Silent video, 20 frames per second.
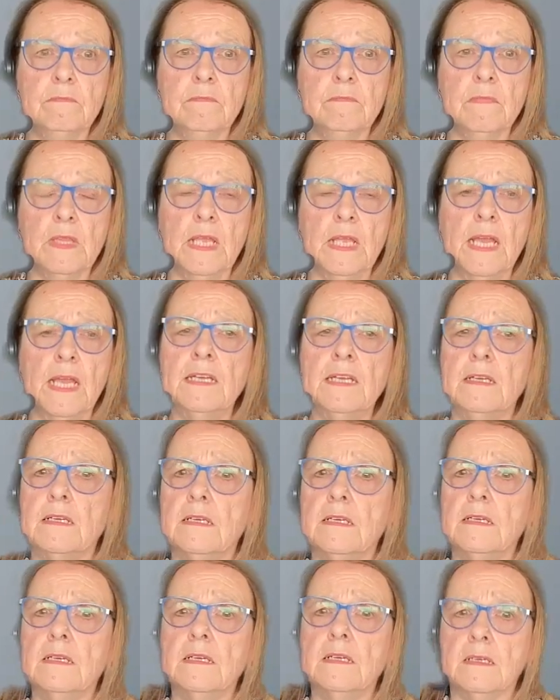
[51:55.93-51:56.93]
we do the
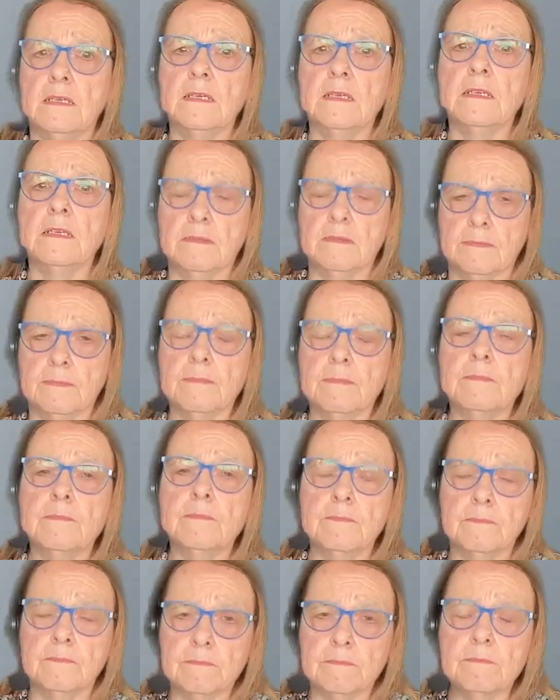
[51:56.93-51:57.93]
same.
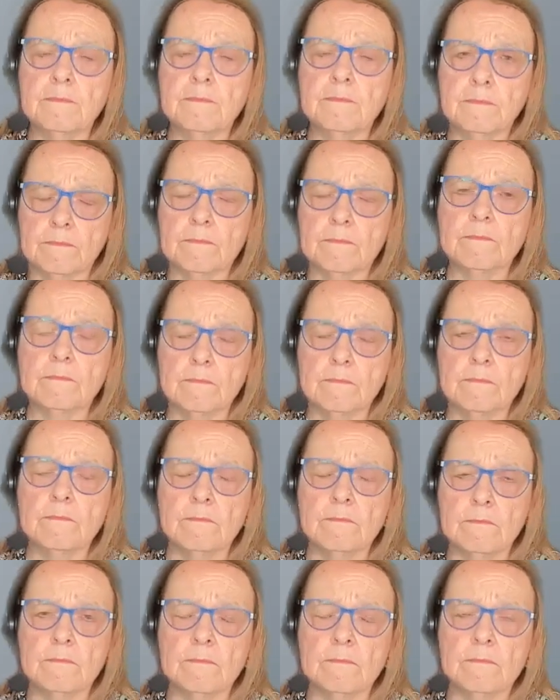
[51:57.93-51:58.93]
Uh, I think the, the
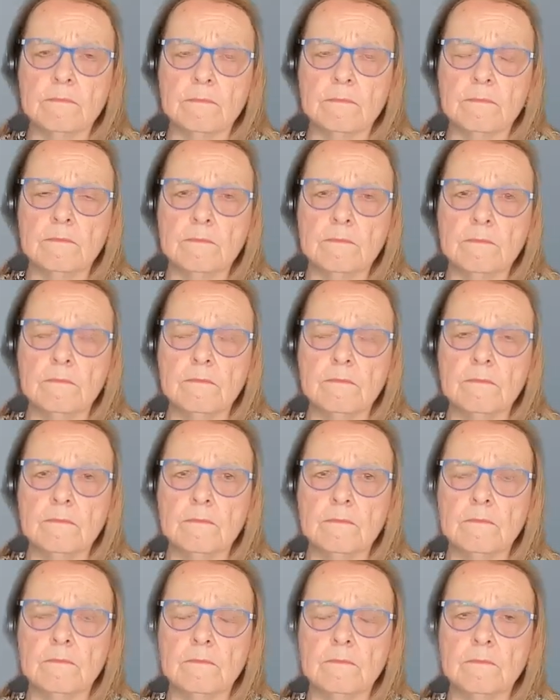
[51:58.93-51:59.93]
involvement of the
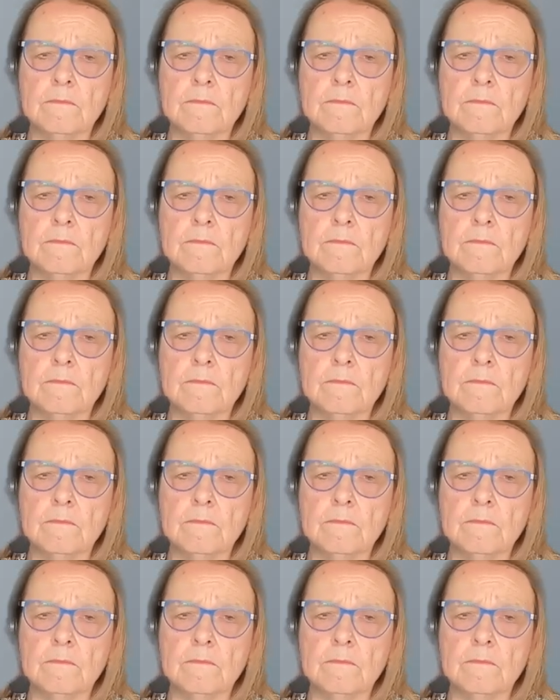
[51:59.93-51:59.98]
GP